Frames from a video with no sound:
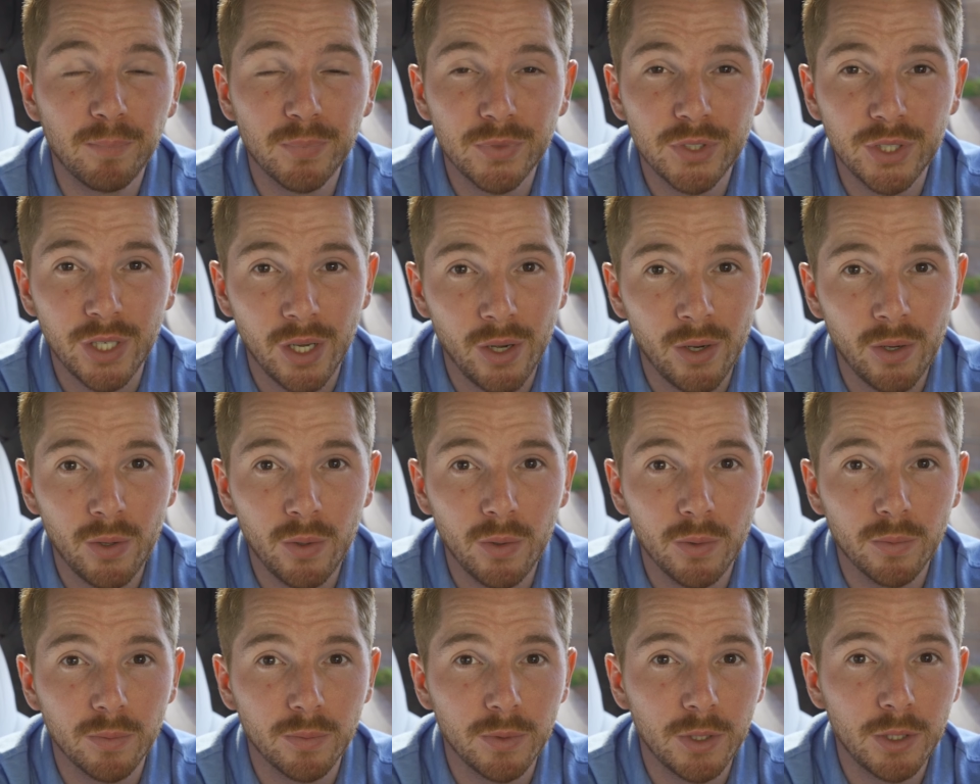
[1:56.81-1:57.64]

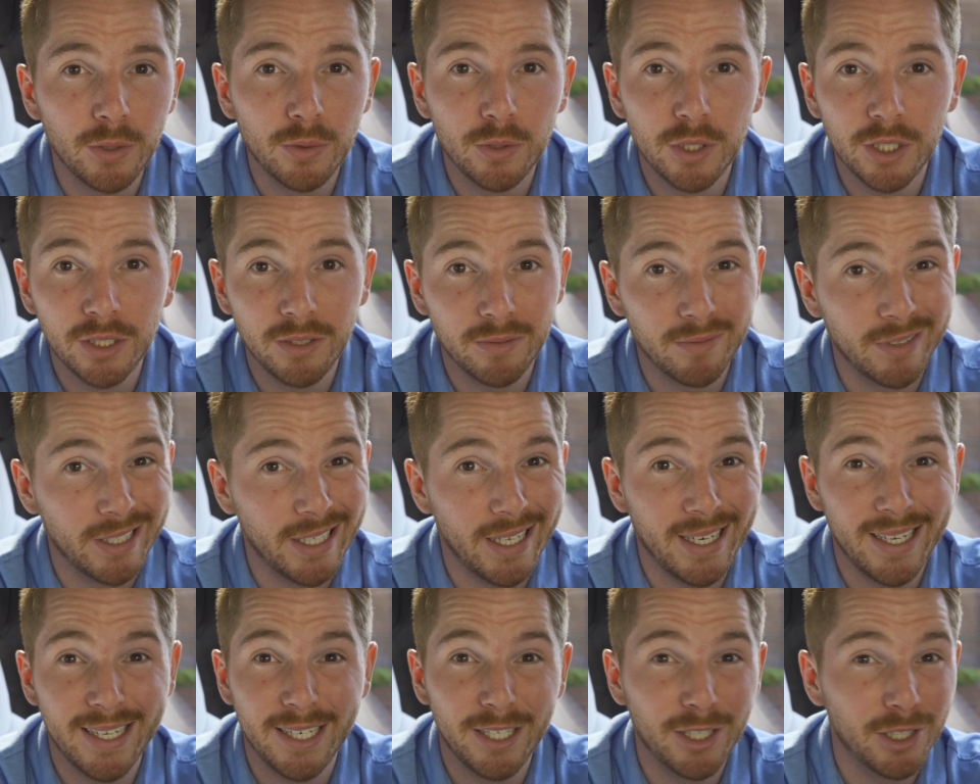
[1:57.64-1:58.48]
So you just
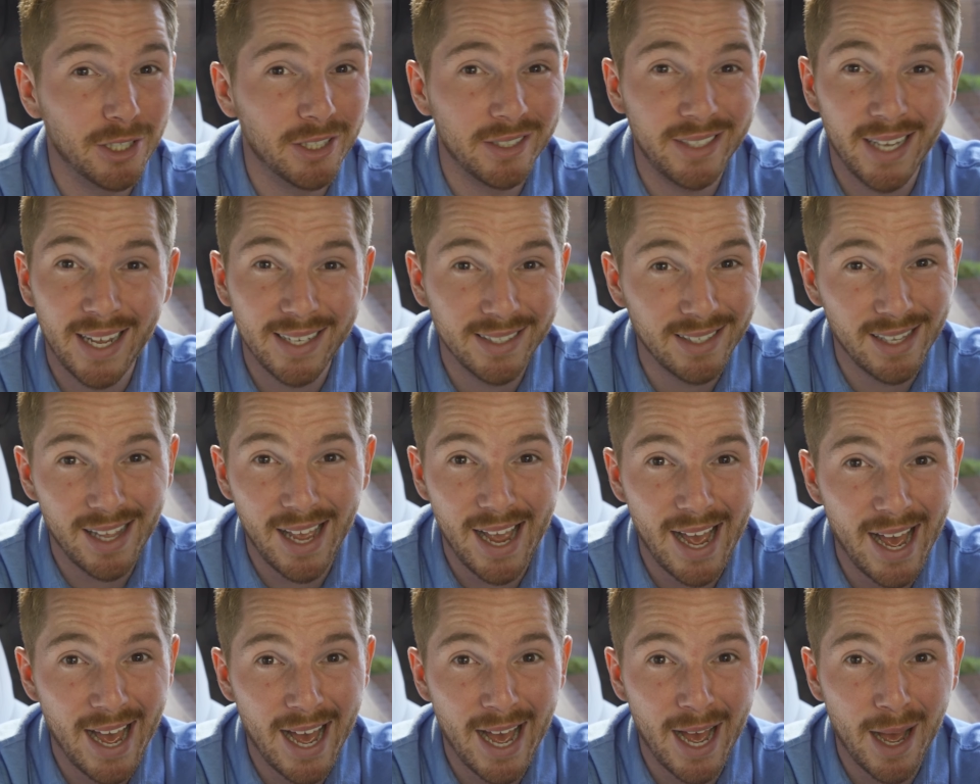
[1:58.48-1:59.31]
get into your Tesla
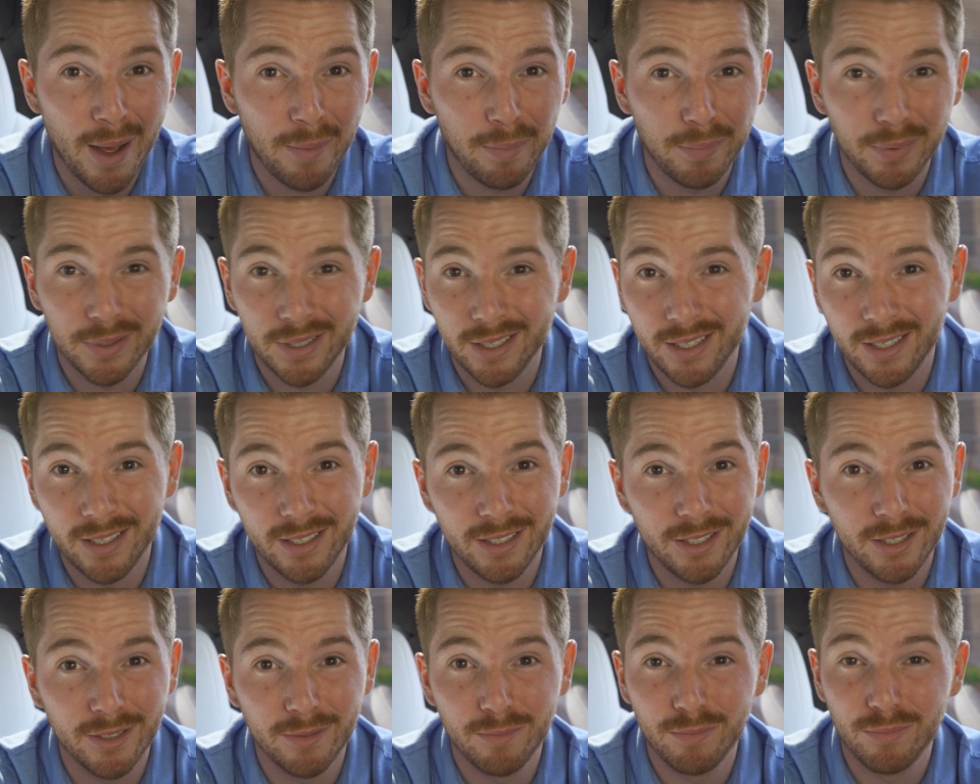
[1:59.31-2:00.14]
app and
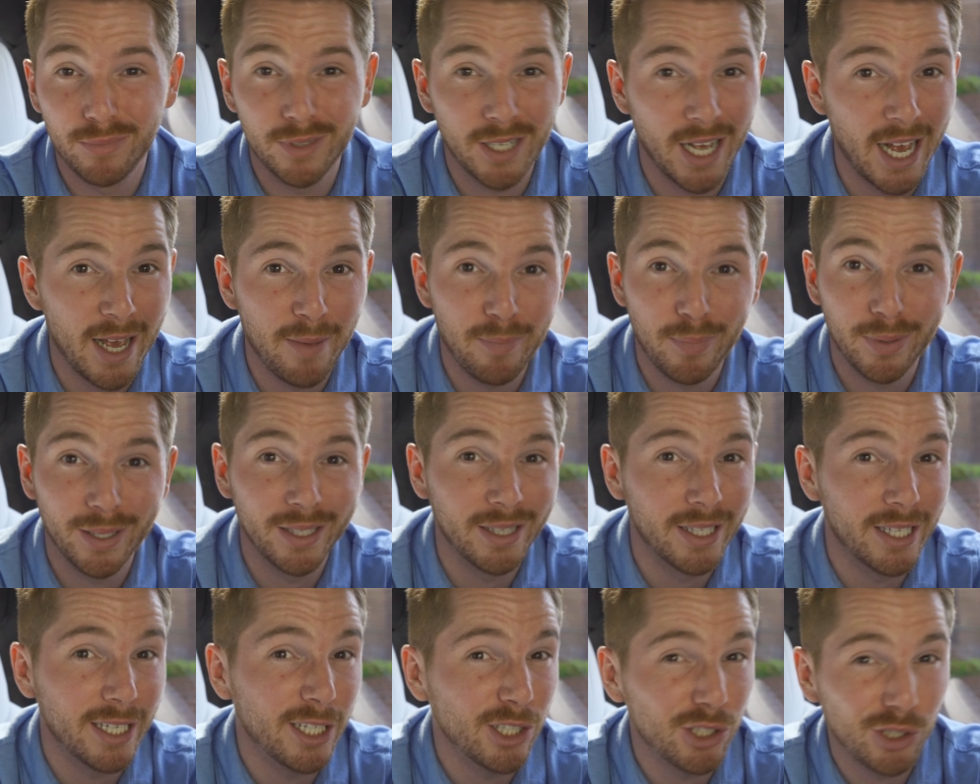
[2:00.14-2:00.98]
you type in
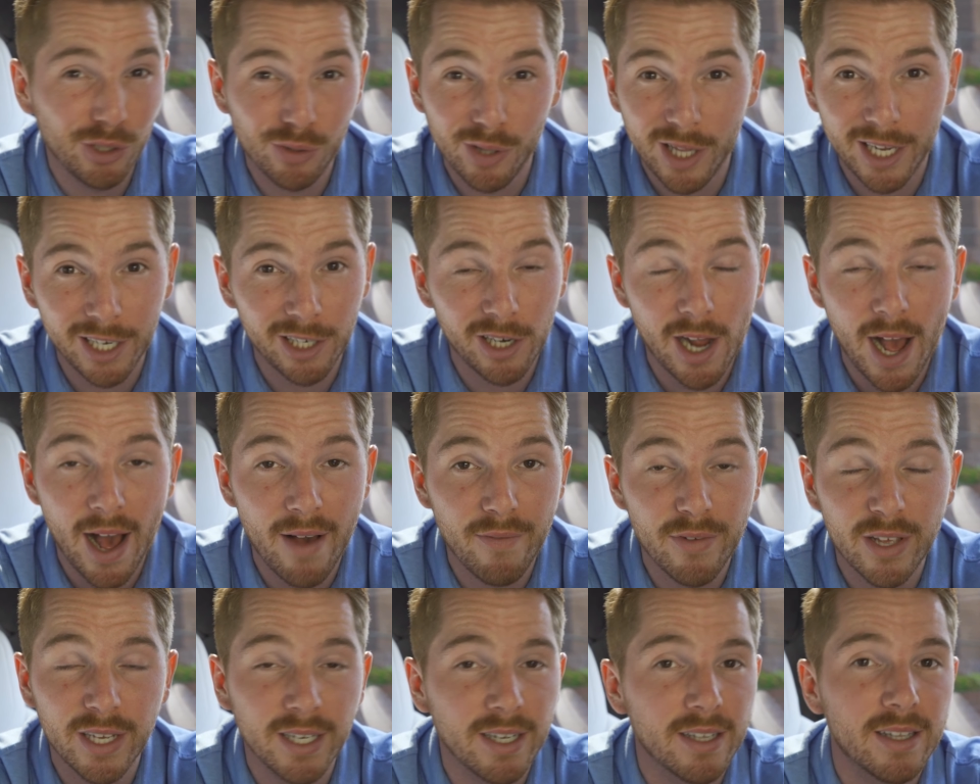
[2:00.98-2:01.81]
the issue that you're
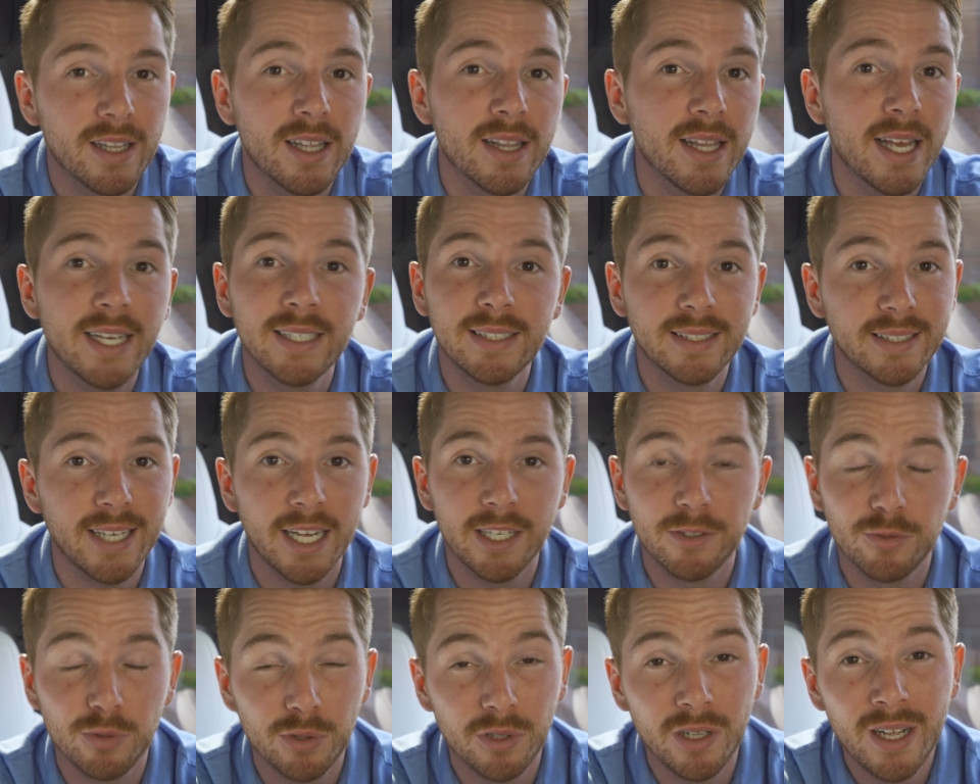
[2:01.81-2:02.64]
having, and then they
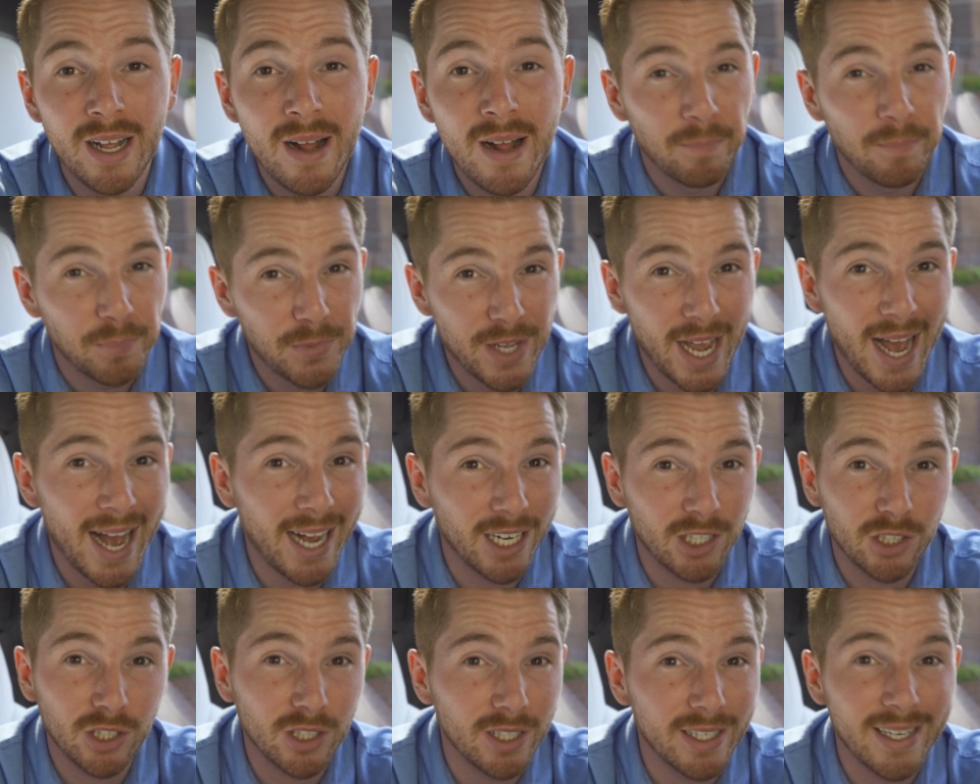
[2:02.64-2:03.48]
schedule to
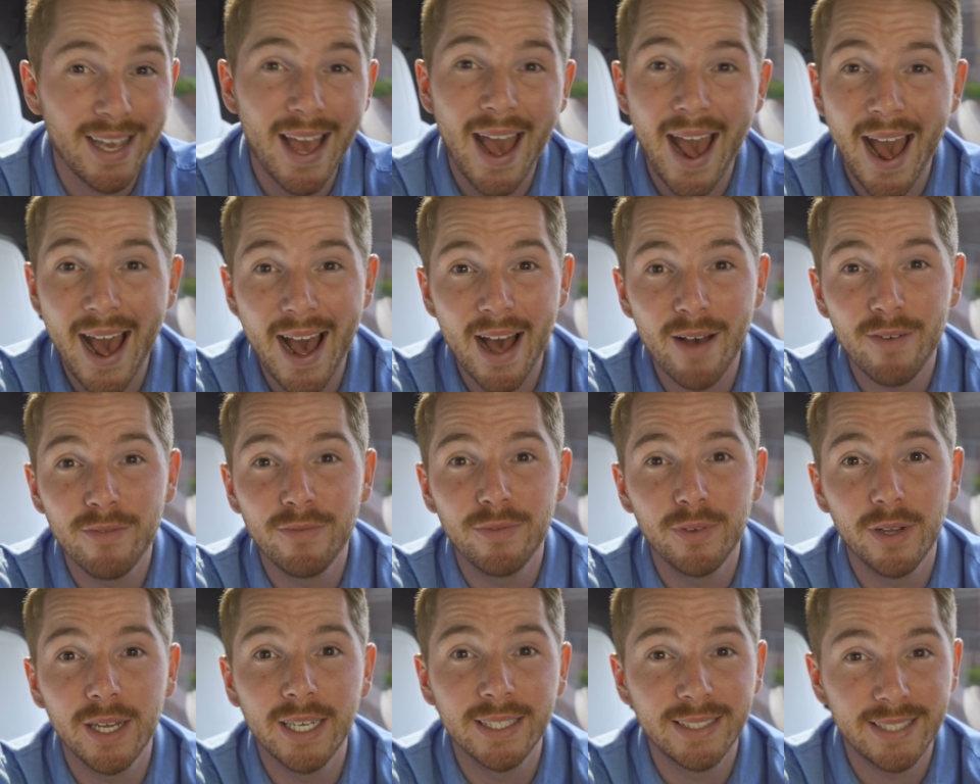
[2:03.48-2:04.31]
actually
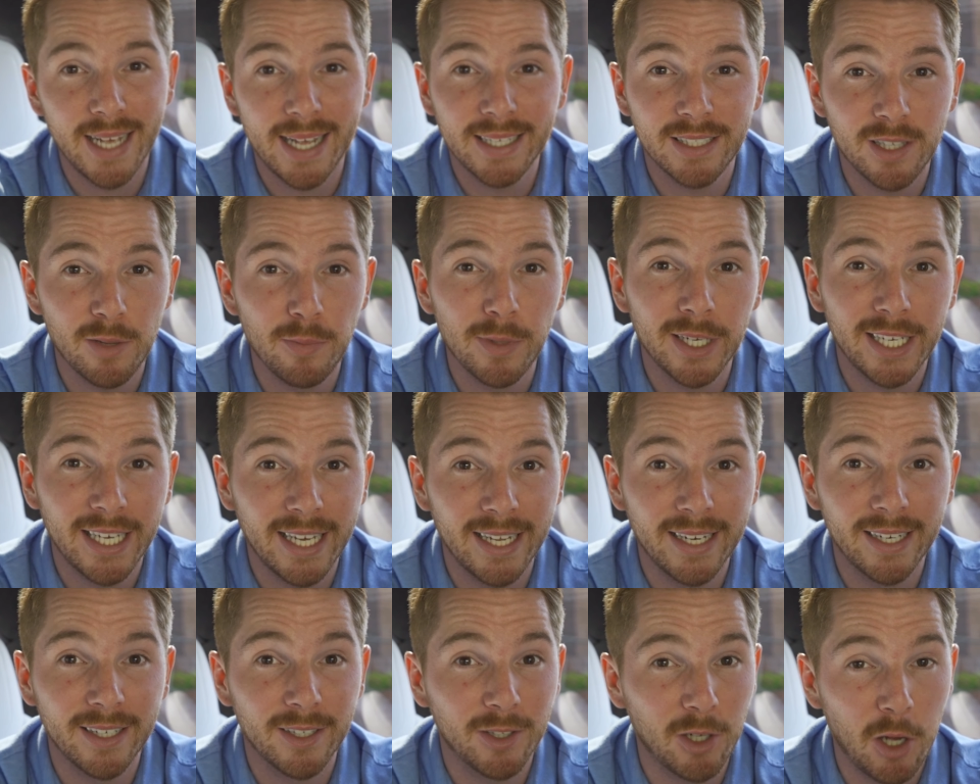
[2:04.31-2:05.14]
have a Tesla
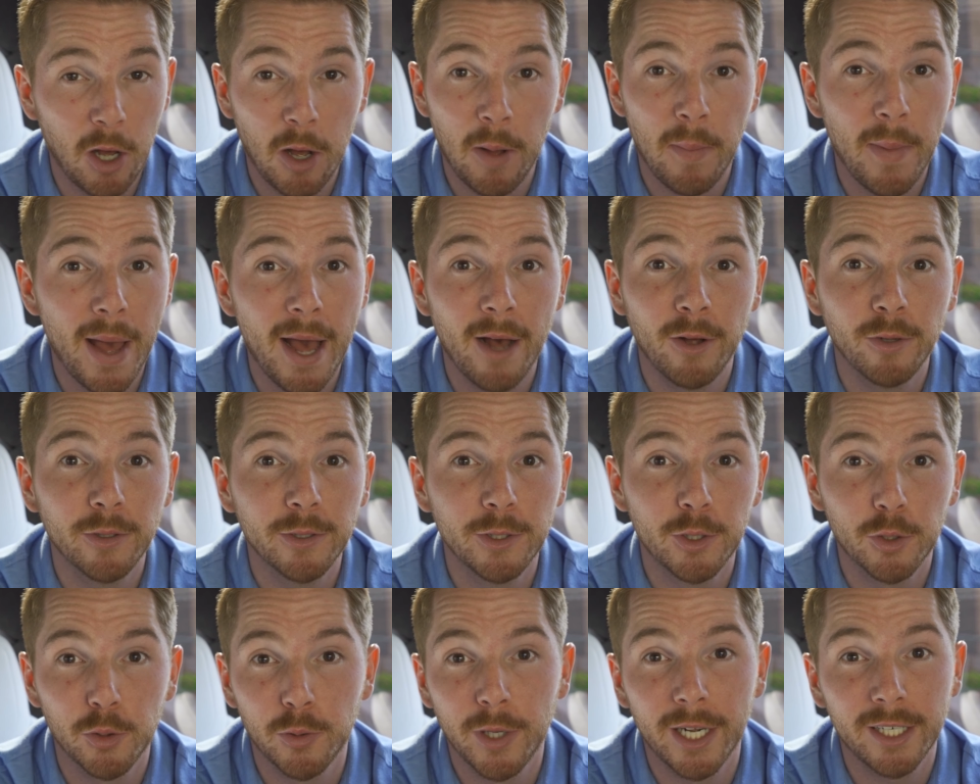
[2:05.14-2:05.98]
mechanic come out
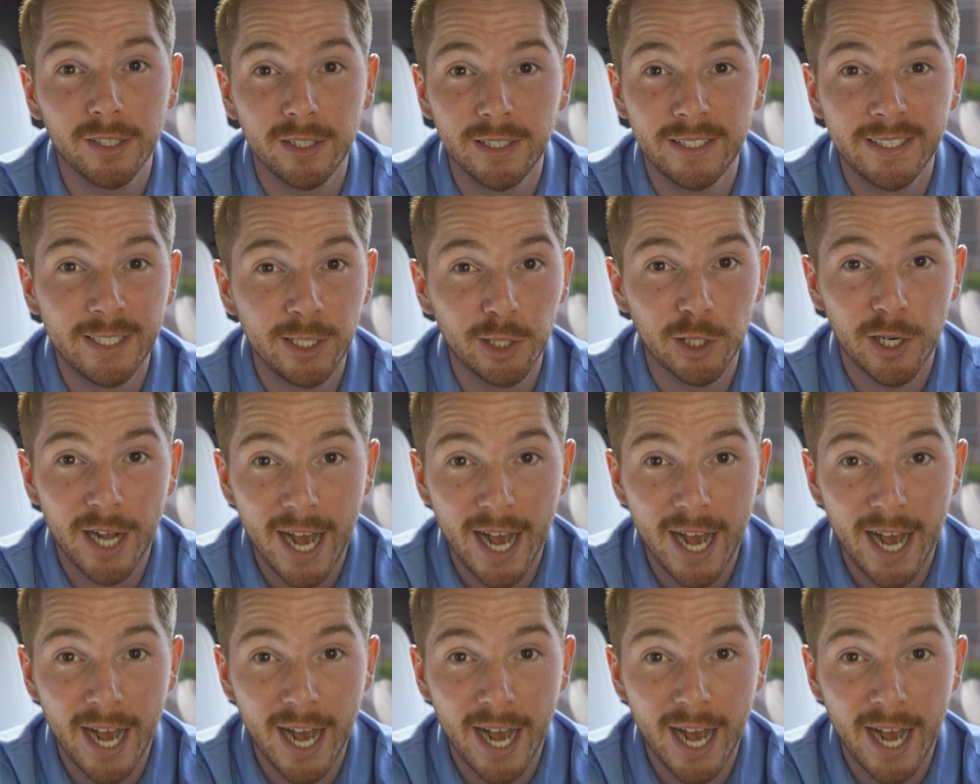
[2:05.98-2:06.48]
directly to your